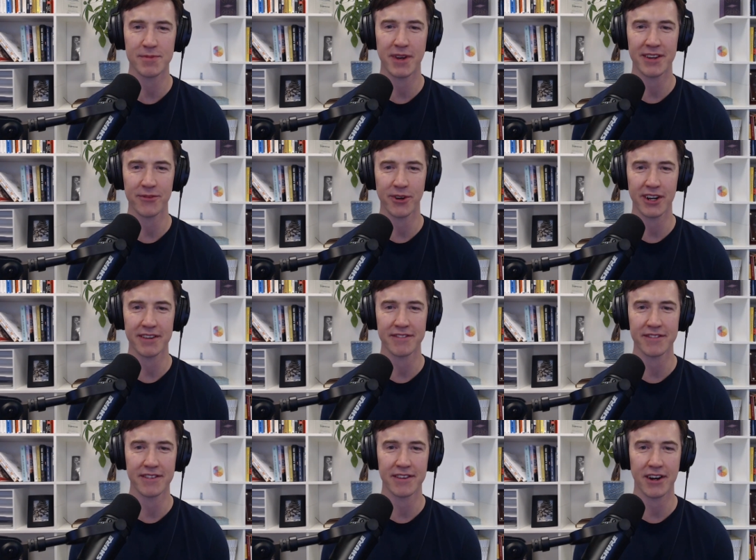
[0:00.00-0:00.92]
been one of,
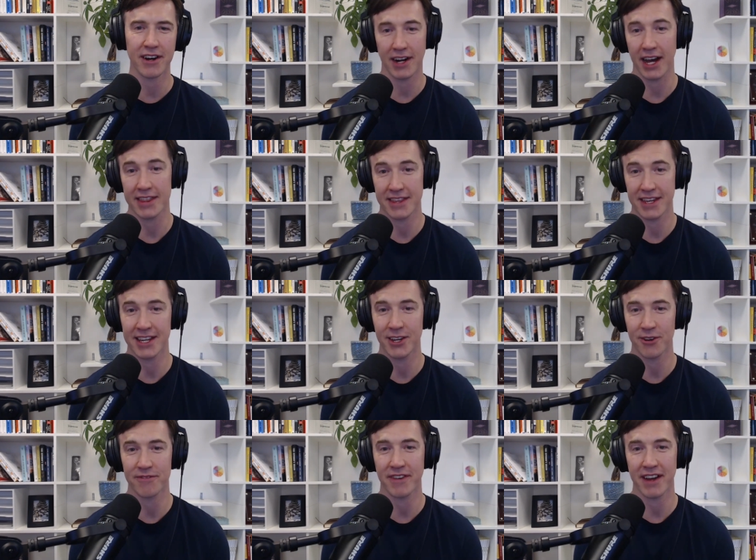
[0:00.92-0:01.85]
I think,
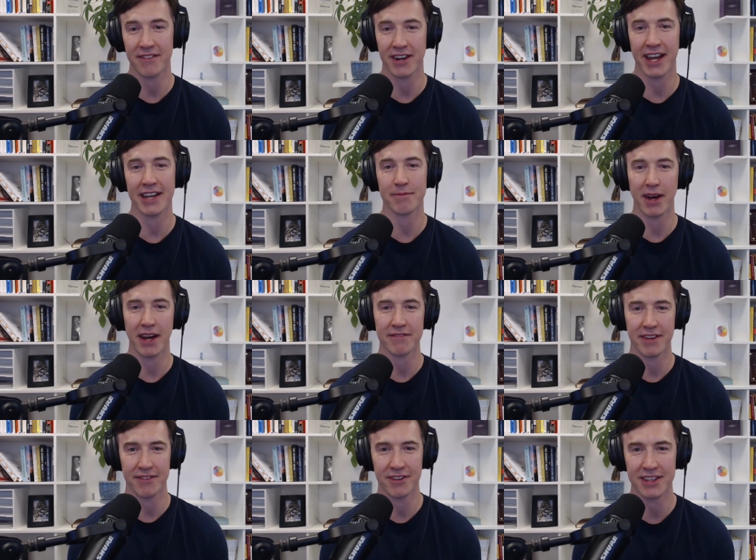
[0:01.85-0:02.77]
your favorite and my
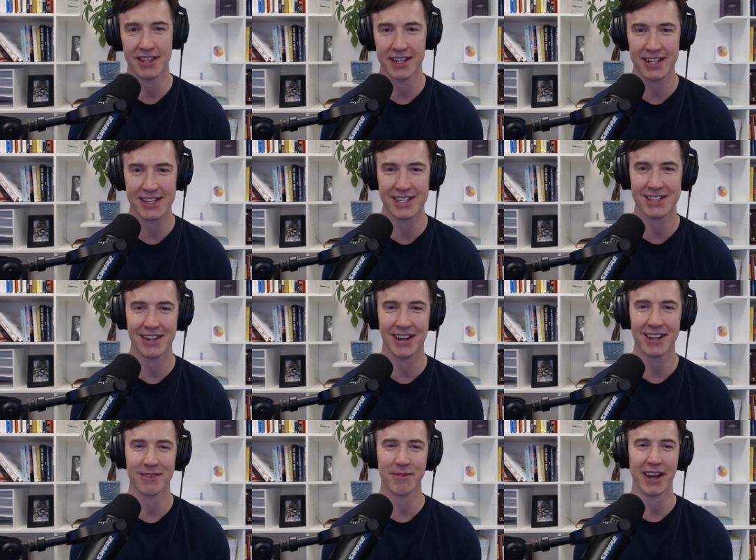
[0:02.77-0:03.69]
favorite things to
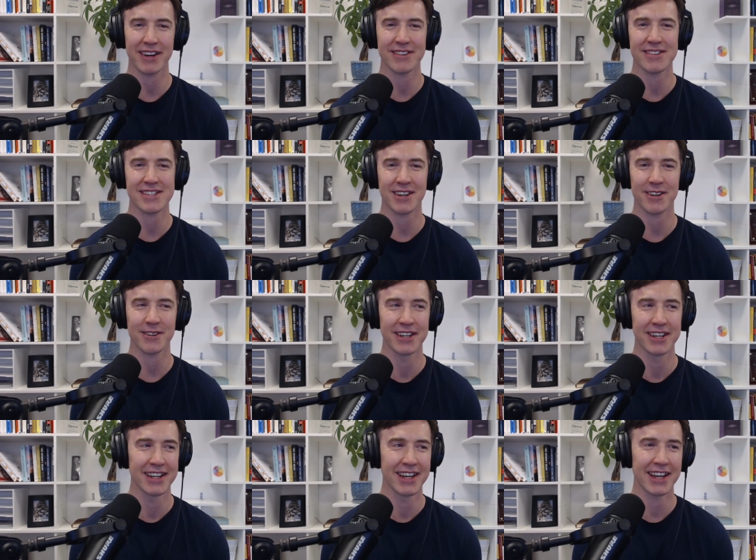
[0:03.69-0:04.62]
talk about. So
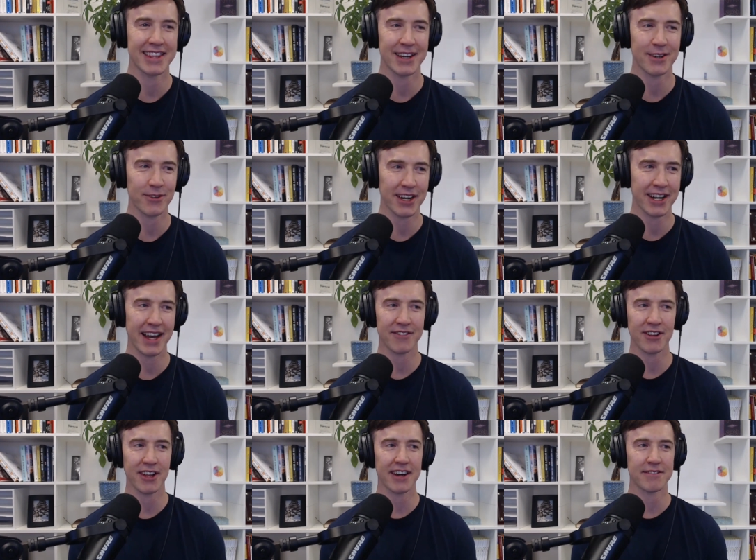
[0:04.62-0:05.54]
I think we're going to have
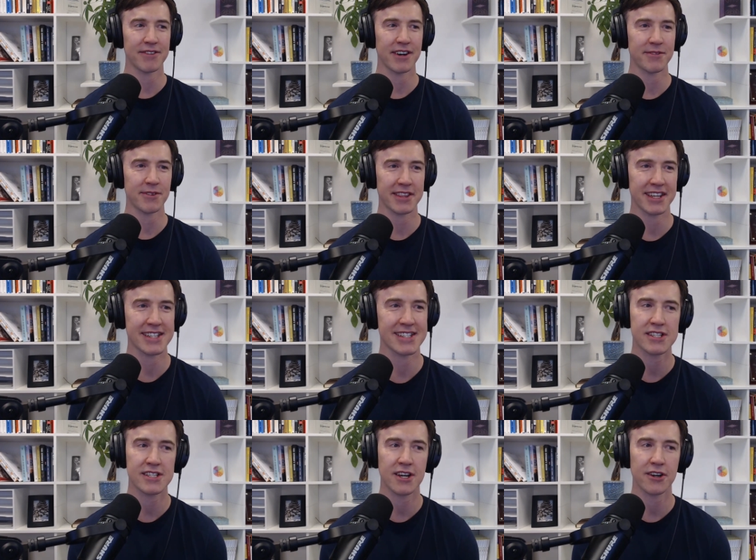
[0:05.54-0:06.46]
a lot of fun with this.
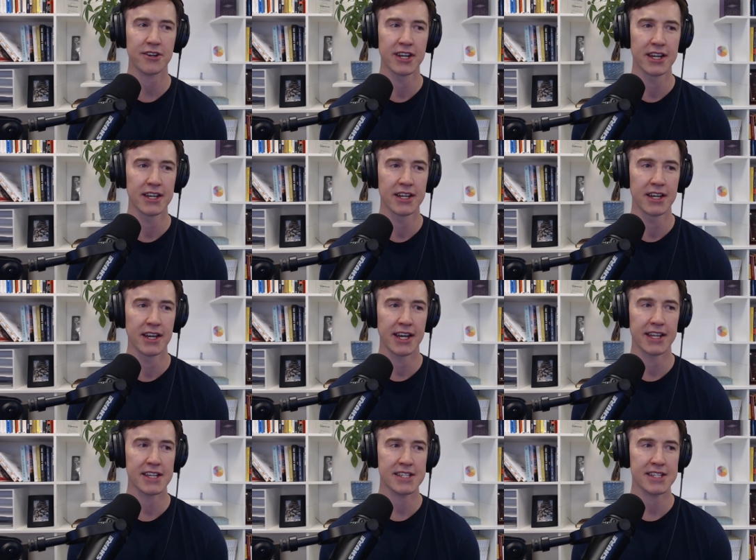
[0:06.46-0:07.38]
So
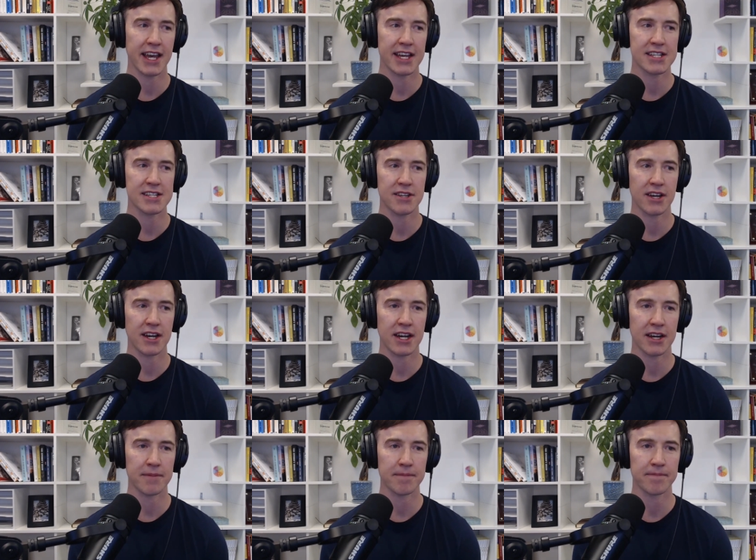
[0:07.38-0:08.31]
in this case,
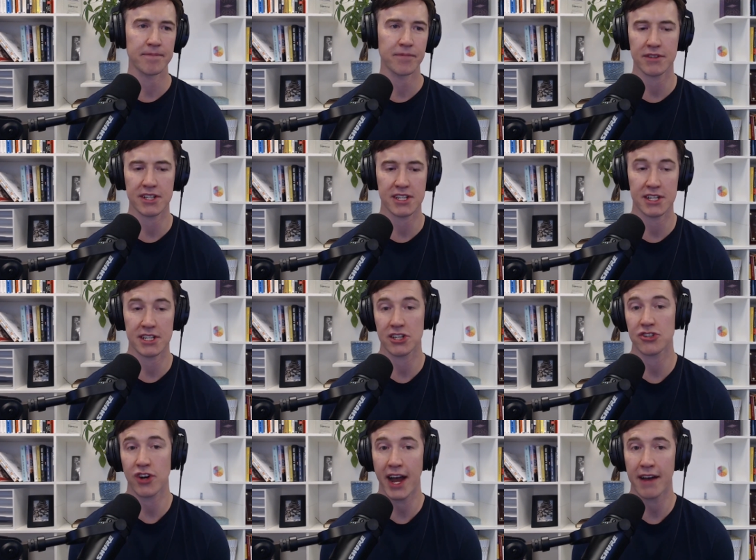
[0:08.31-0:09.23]
it's a
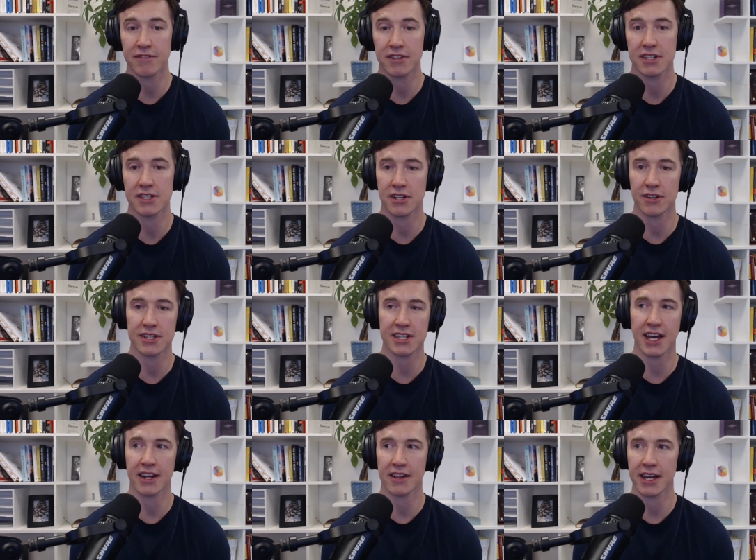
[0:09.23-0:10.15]
draft. So it's
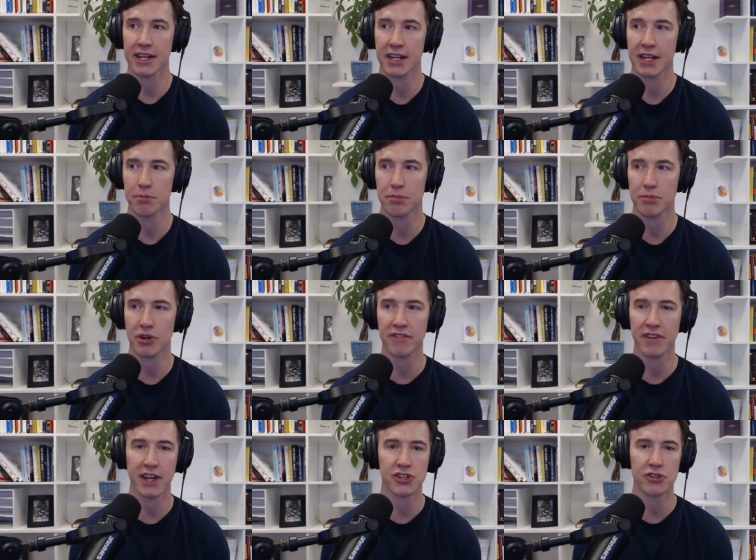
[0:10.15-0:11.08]
kind of like a
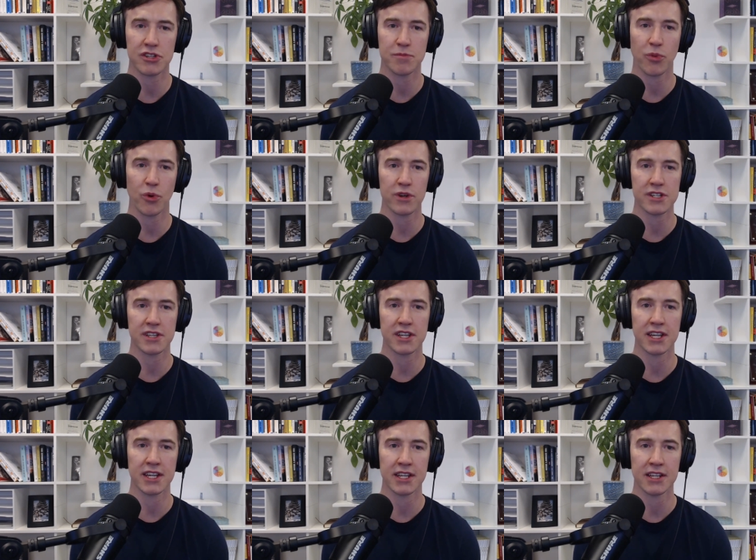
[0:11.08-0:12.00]
professional sports
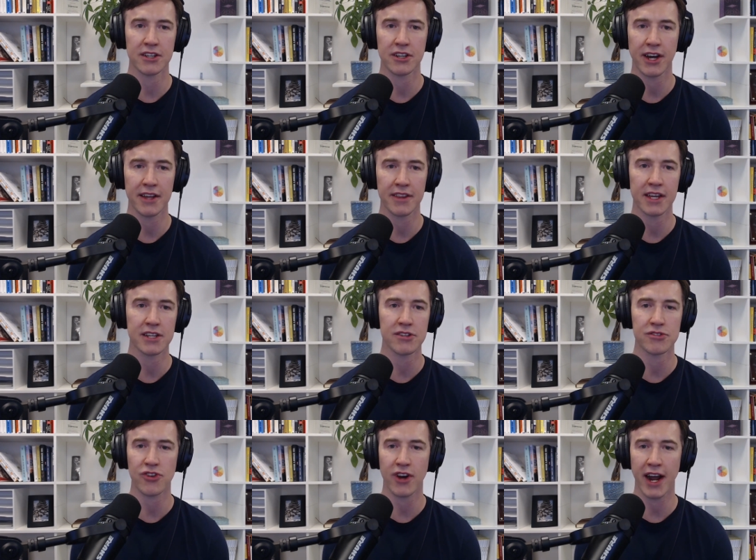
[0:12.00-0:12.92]
league, how they
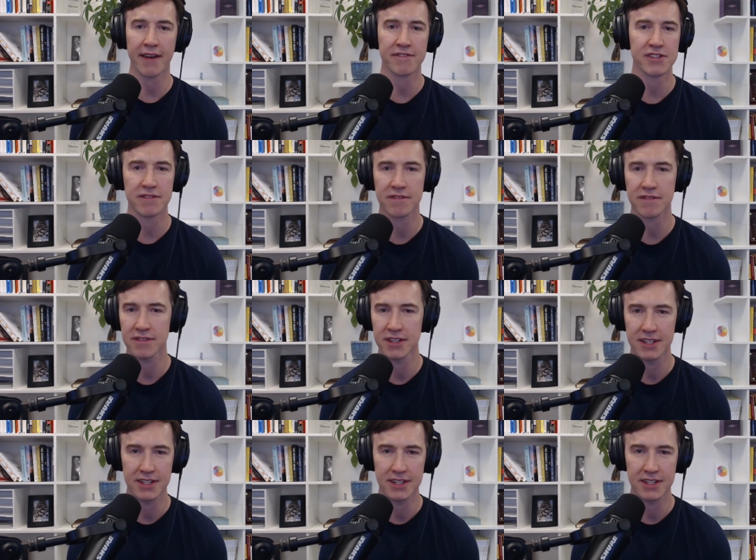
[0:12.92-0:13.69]
do drafts of,